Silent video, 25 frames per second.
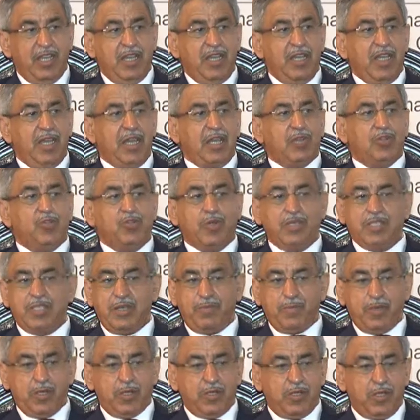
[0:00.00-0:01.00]
It was
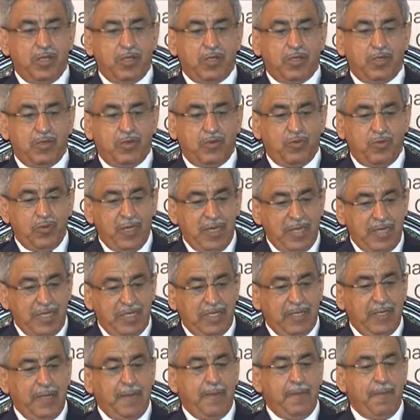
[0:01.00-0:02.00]
about
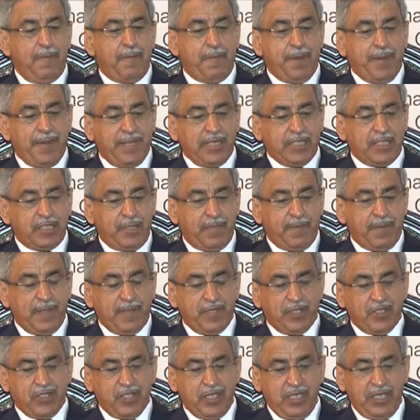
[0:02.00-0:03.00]

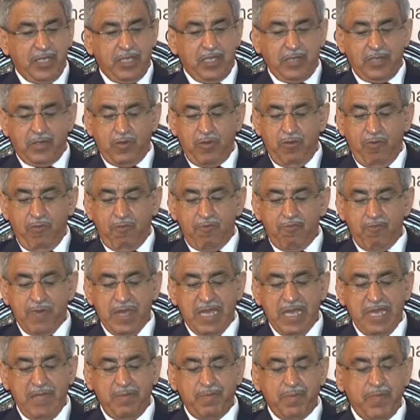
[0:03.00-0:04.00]
20+% of
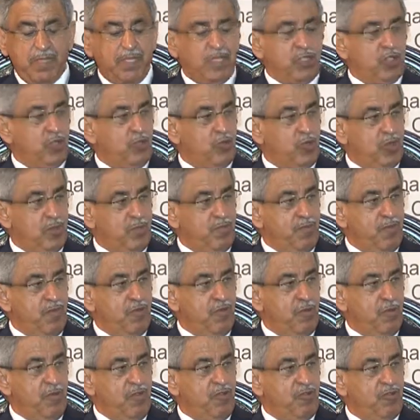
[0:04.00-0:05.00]
babies who were
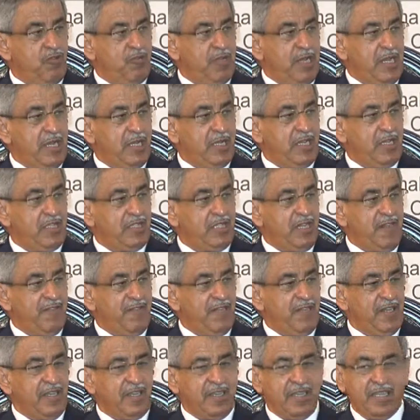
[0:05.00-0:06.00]
born before
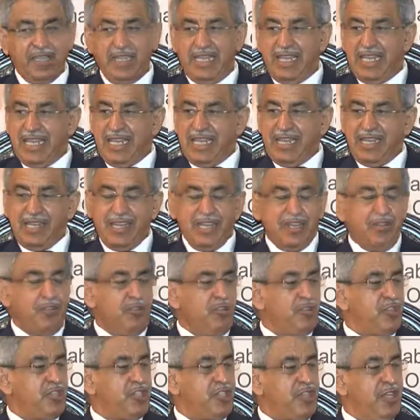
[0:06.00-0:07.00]
1970 did
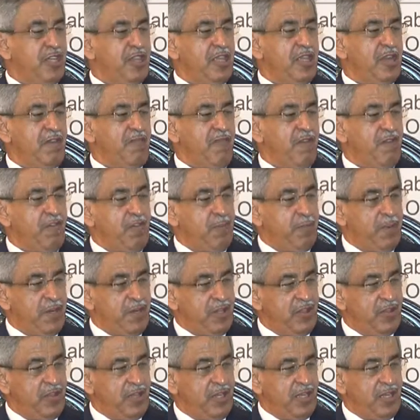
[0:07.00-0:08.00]
not see their fifth
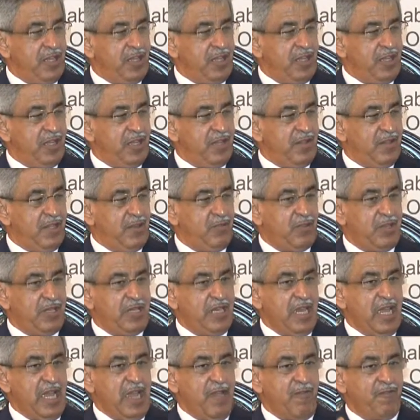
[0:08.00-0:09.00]
birthday. They were
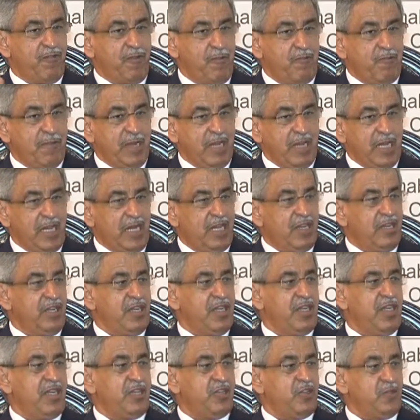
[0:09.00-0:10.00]
dying from
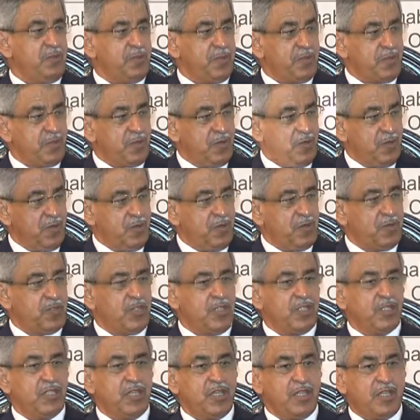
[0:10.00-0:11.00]
malaria,
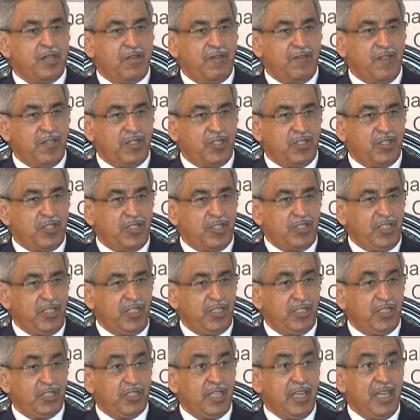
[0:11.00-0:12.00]
tuberculosis, other infectious
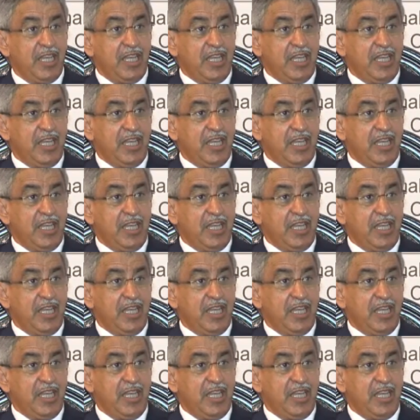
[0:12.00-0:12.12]
diseases.